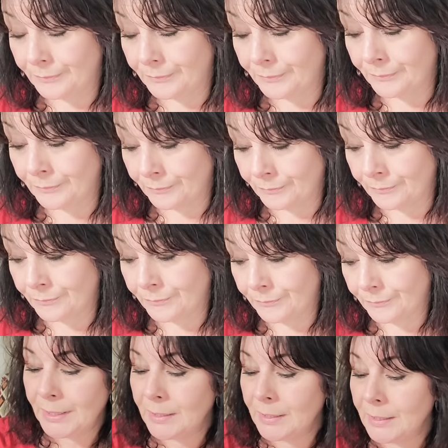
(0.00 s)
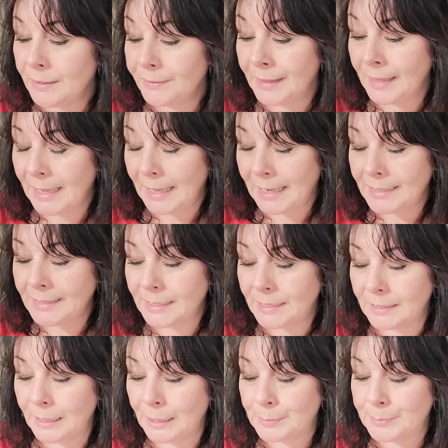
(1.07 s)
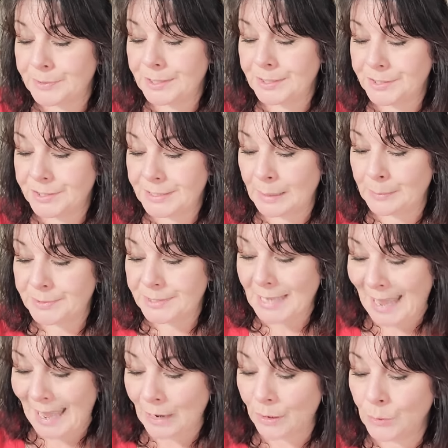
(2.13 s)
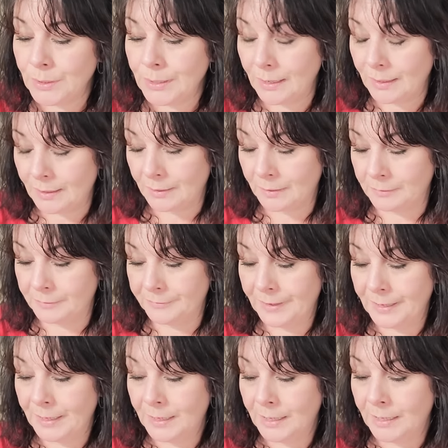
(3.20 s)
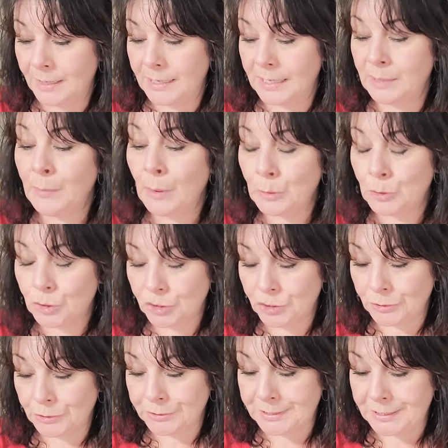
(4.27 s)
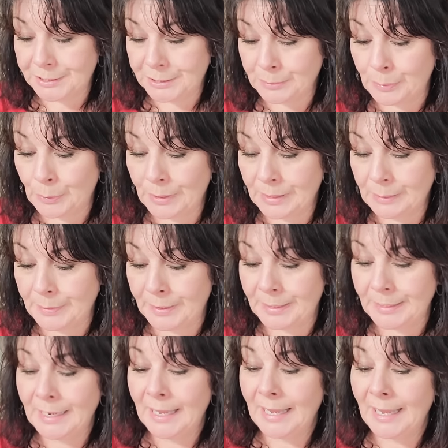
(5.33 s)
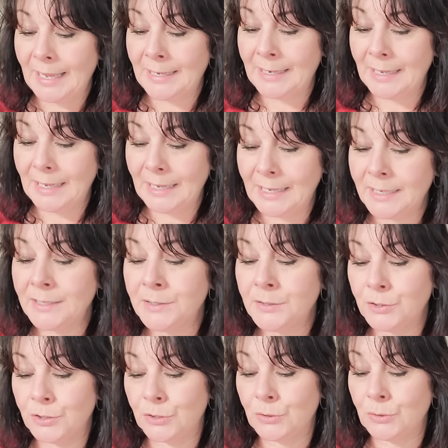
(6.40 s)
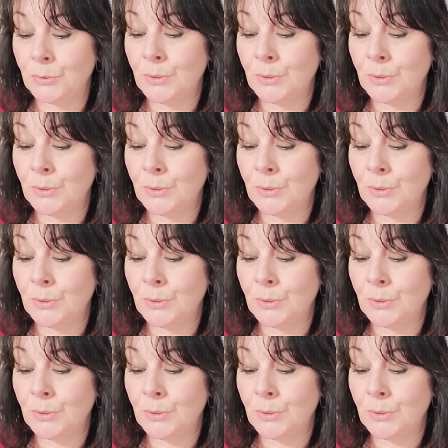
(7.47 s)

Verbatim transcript: Mm-hmm. The Eight of Cups steps out of emotional disappointment and into